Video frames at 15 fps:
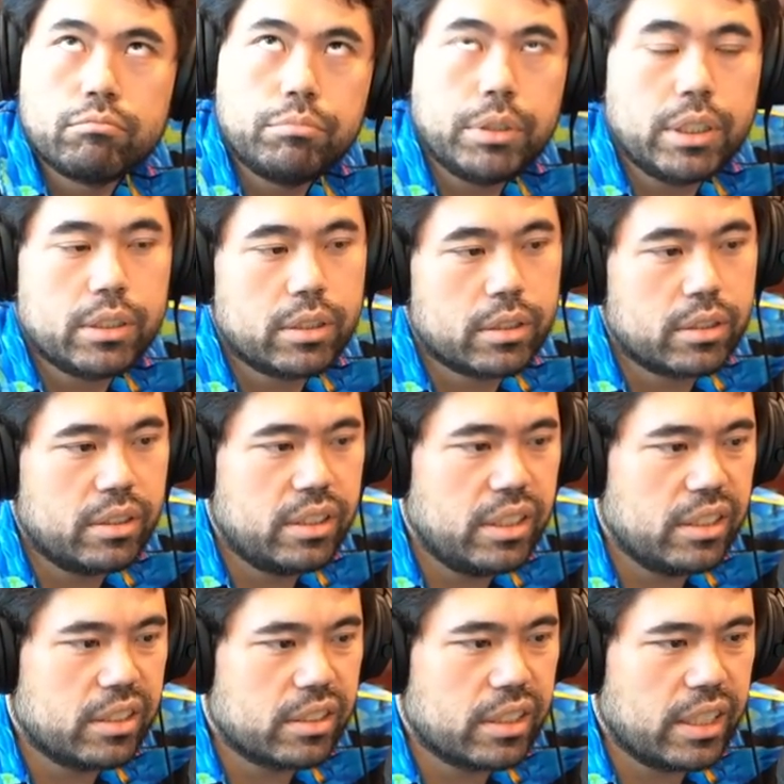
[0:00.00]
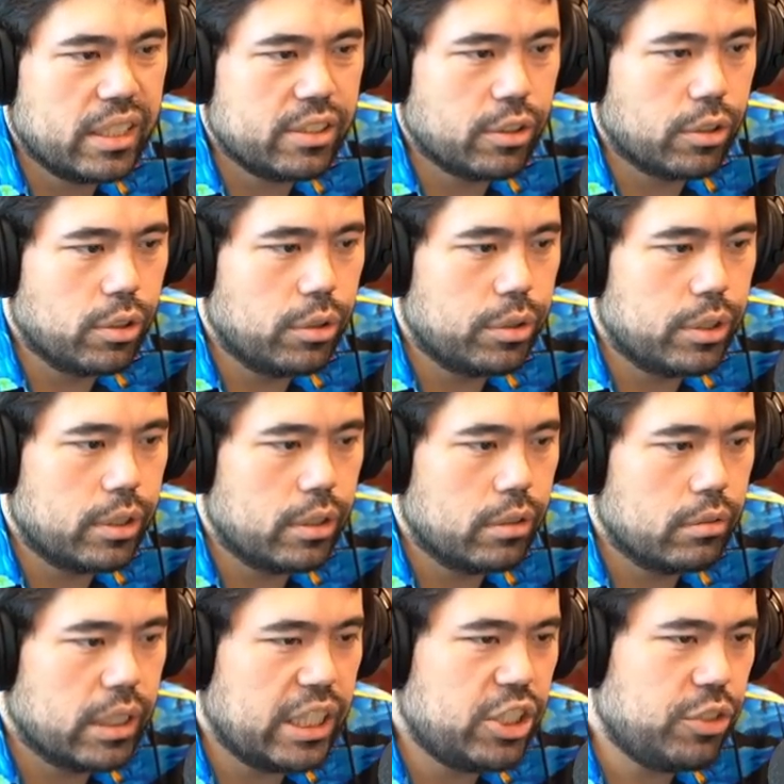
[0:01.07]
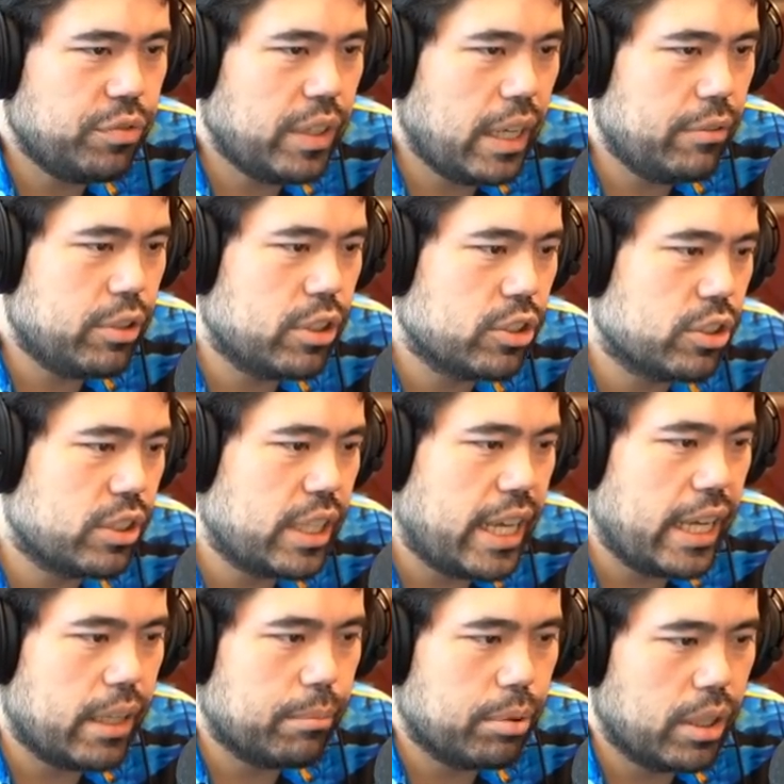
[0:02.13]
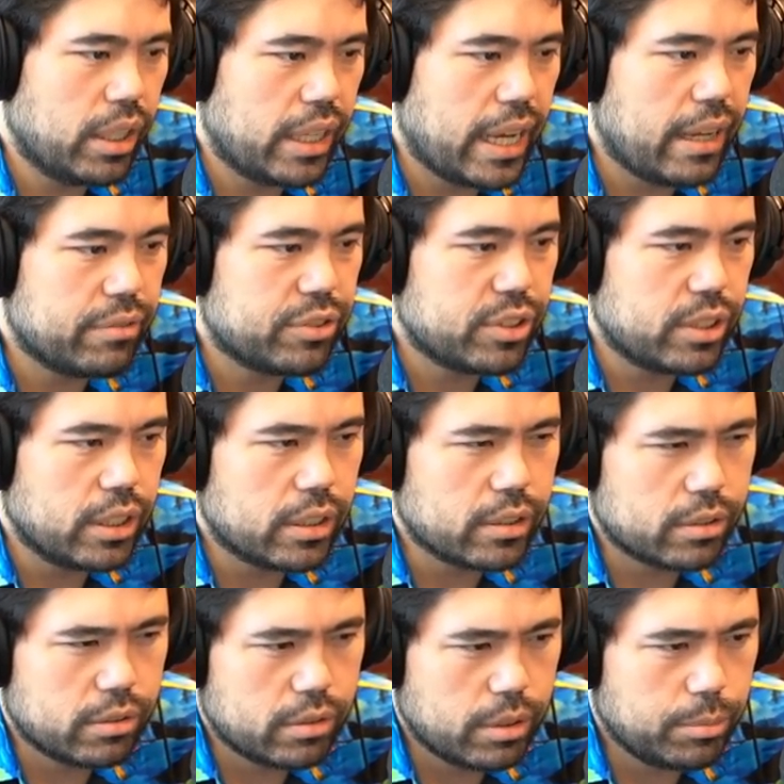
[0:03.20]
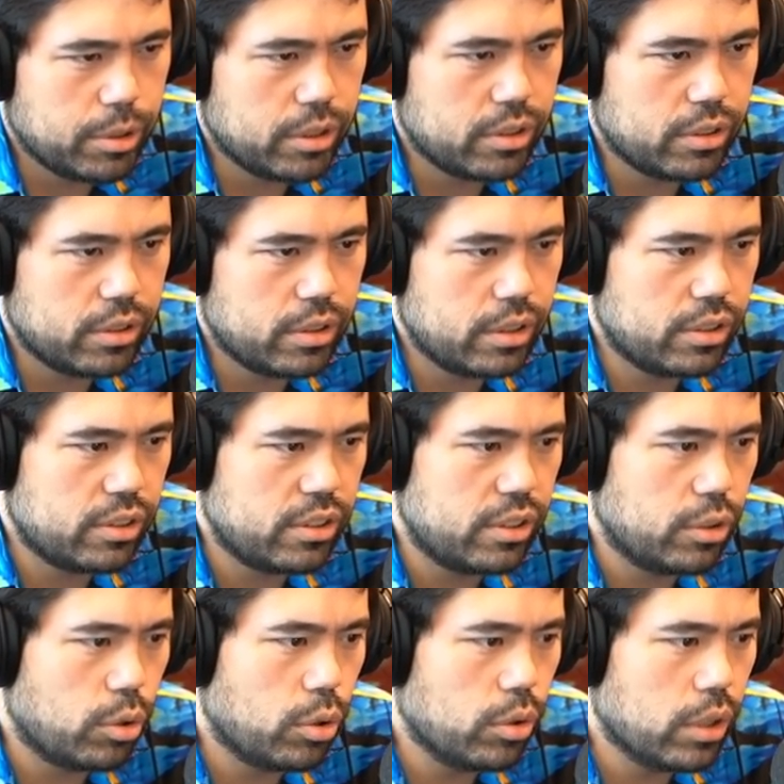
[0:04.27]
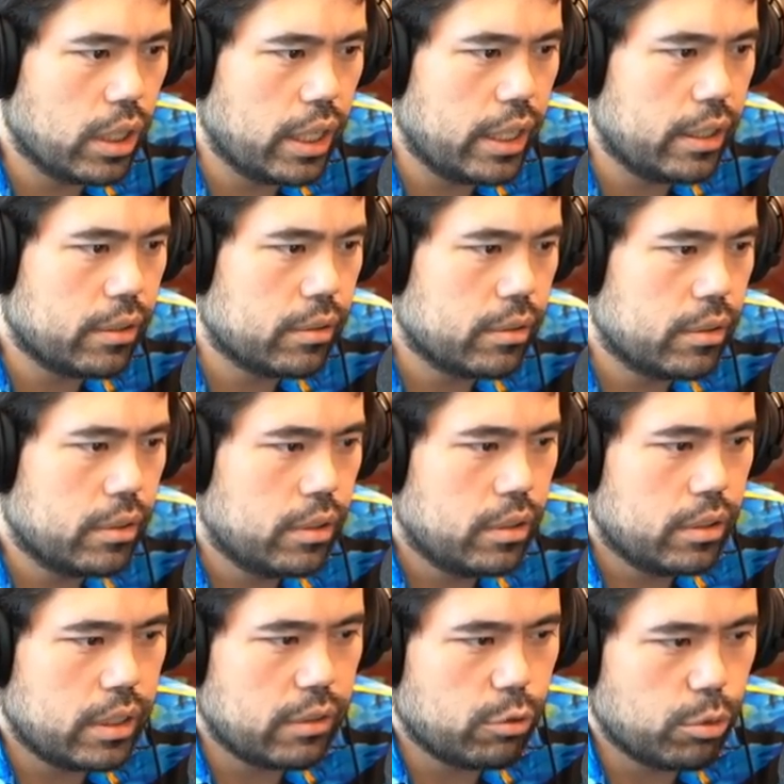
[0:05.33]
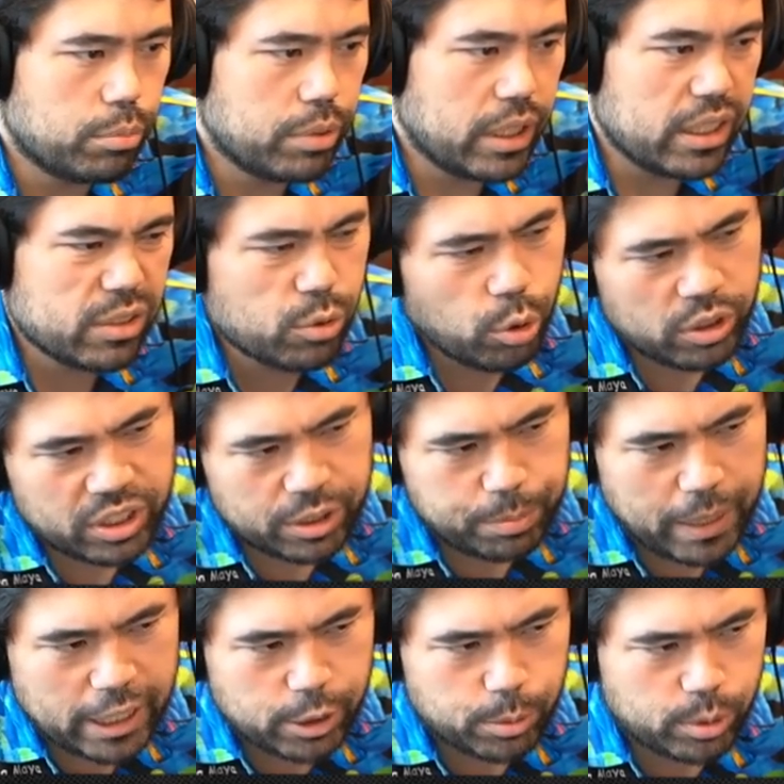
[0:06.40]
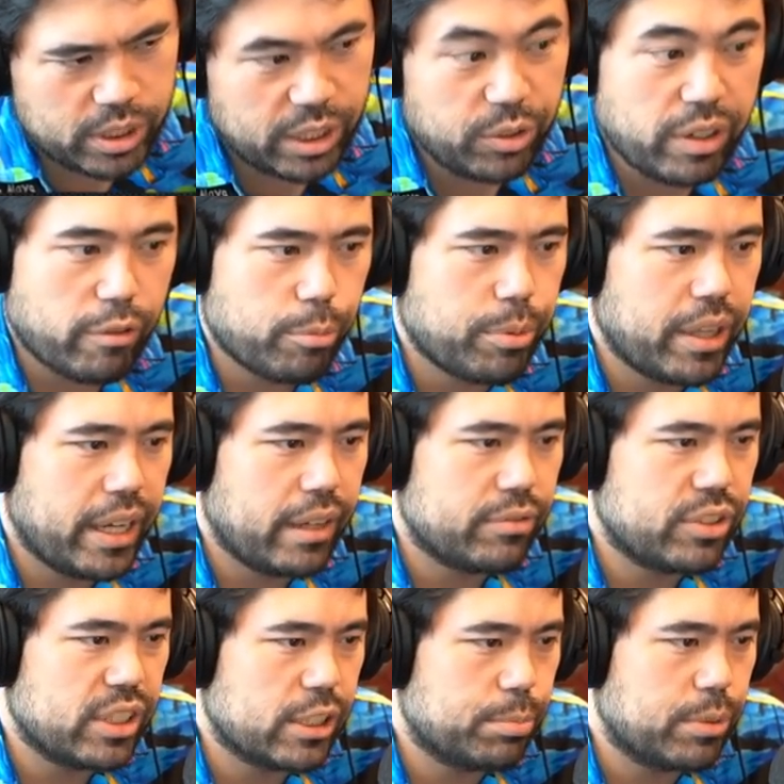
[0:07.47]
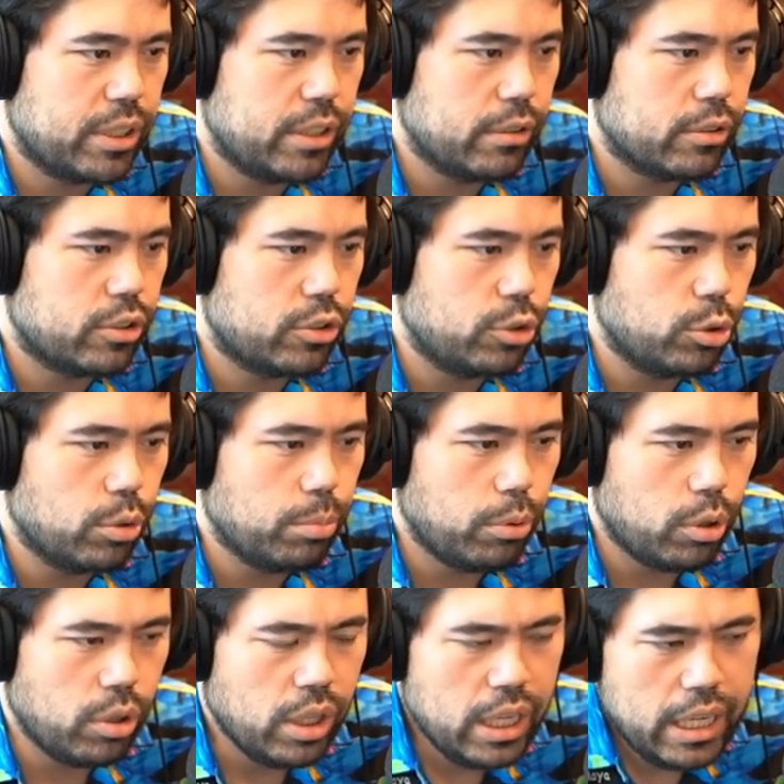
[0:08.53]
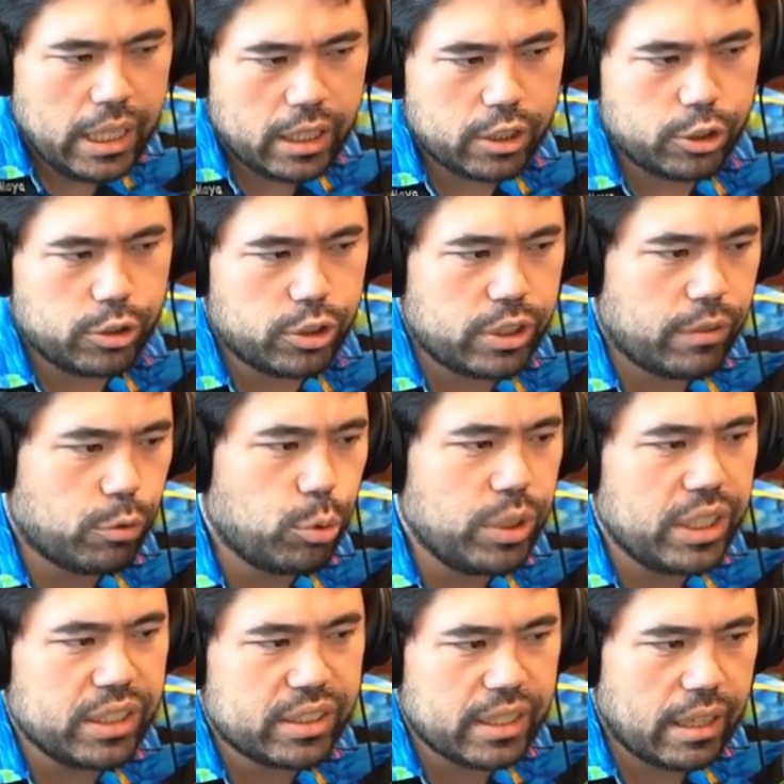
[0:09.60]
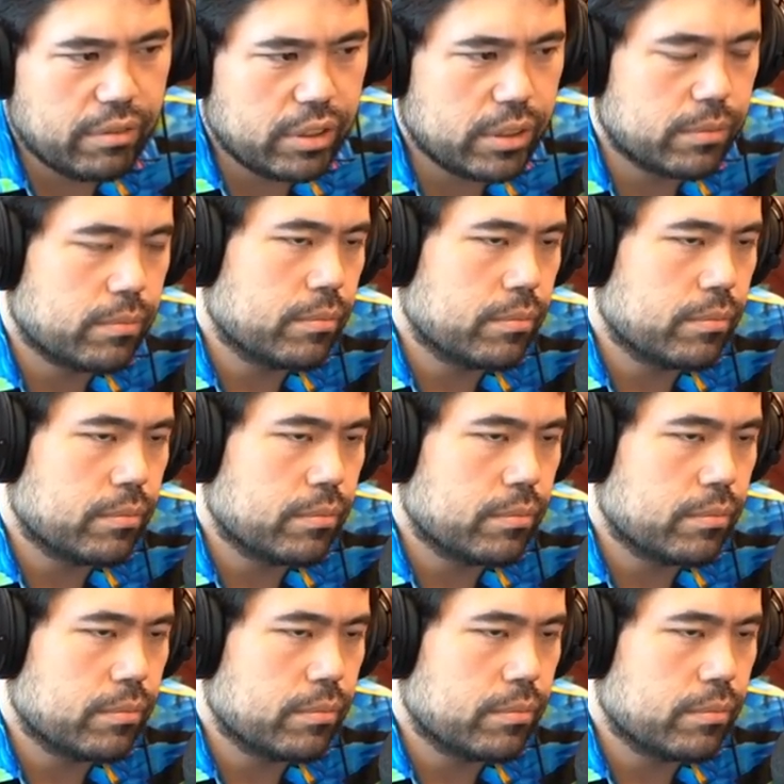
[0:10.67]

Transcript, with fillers: d6 d6 I guess I'll go here knight g5 you can just take and play like f6 I mean this is this is the old line that everyone plays of course this Benjamin would say you never play off six but here it's doable because you just have Queen e7